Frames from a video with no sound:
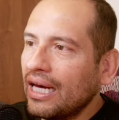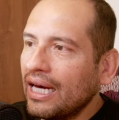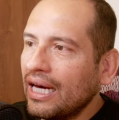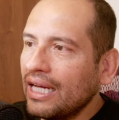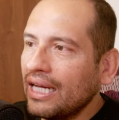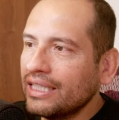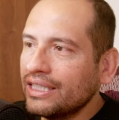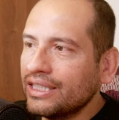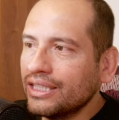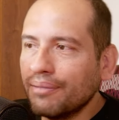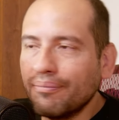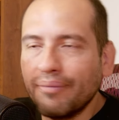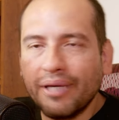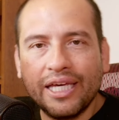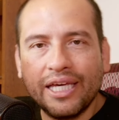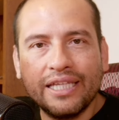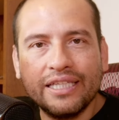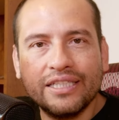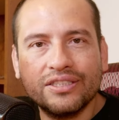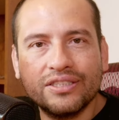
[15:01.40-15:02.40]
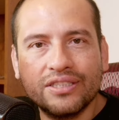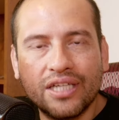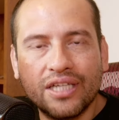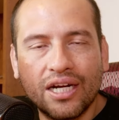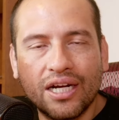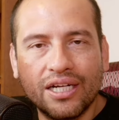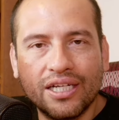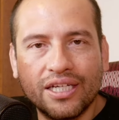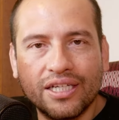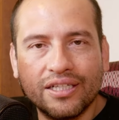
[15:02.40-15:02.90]
Aljamain
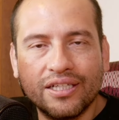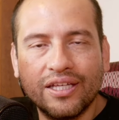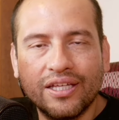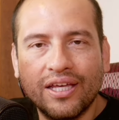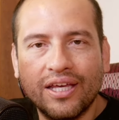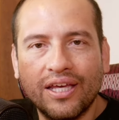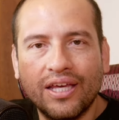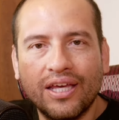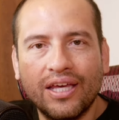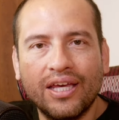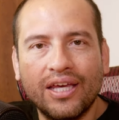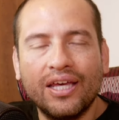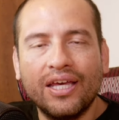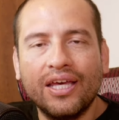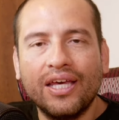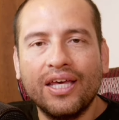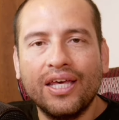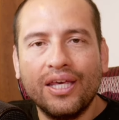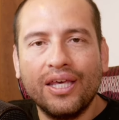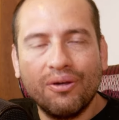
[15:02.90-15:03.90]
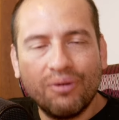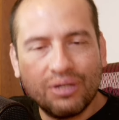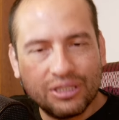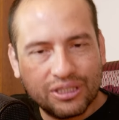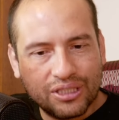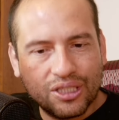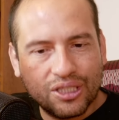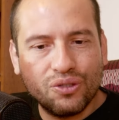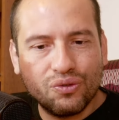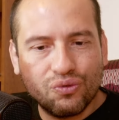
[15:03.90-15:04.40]
Sterling. It
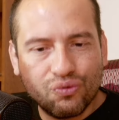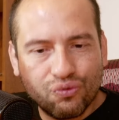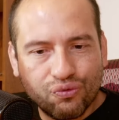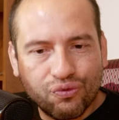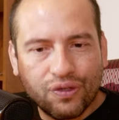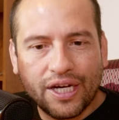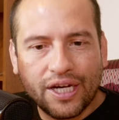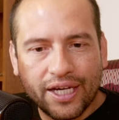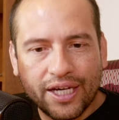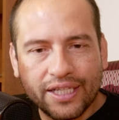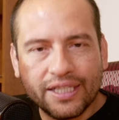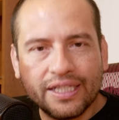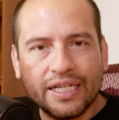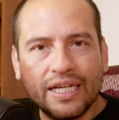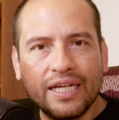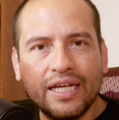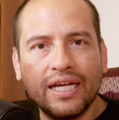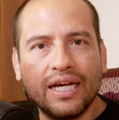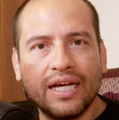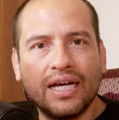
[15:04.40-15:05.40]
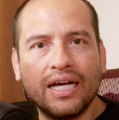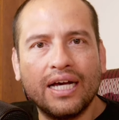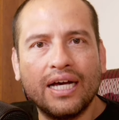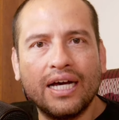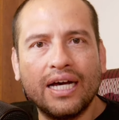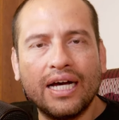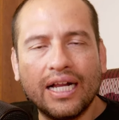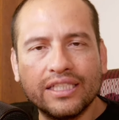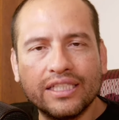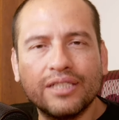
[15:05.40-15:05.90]
was a good fight.
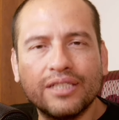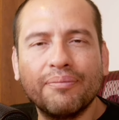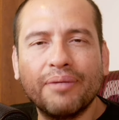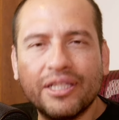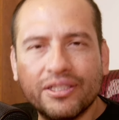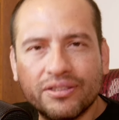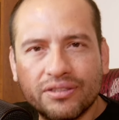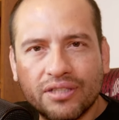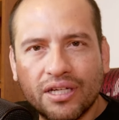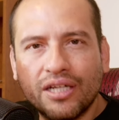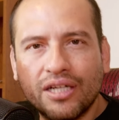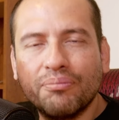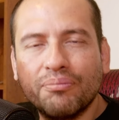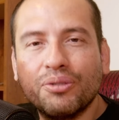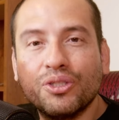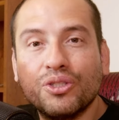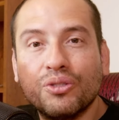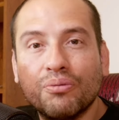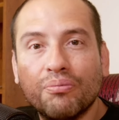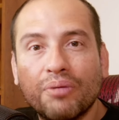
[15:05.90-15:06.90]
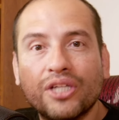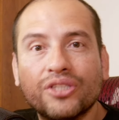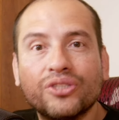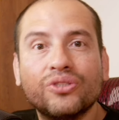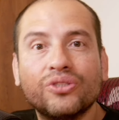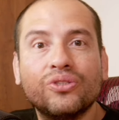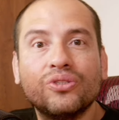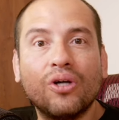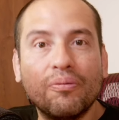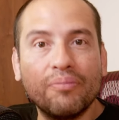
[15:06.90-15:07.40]
Aljamain Sterling pretty
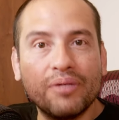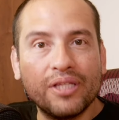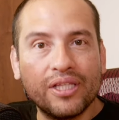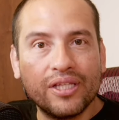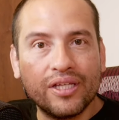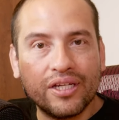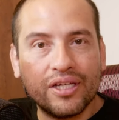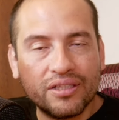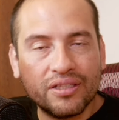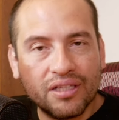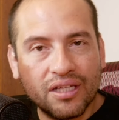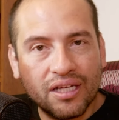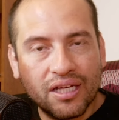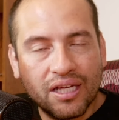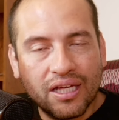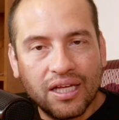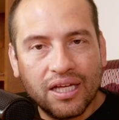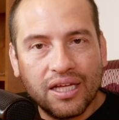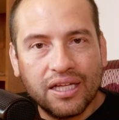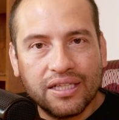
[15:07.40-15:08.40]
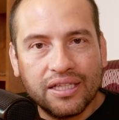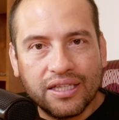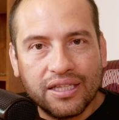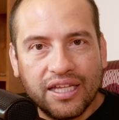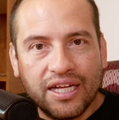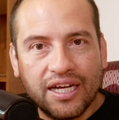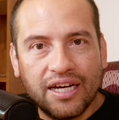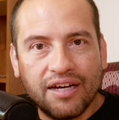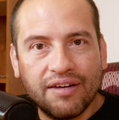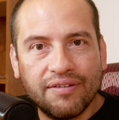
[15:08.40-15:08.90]
much dominated
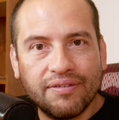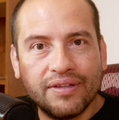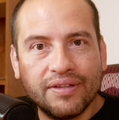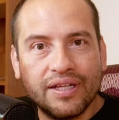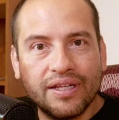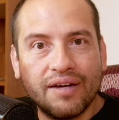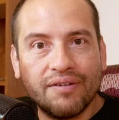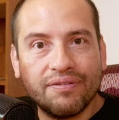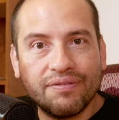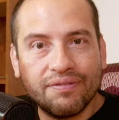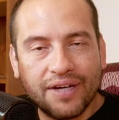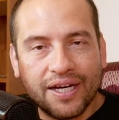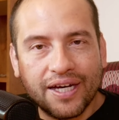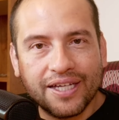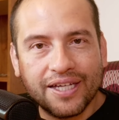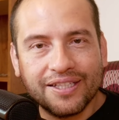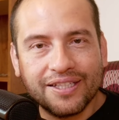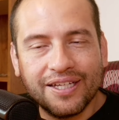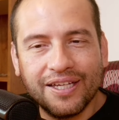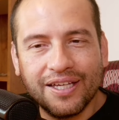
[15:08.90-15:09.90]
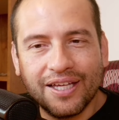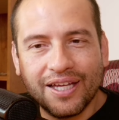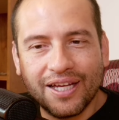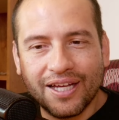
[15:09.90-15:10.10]
that fight.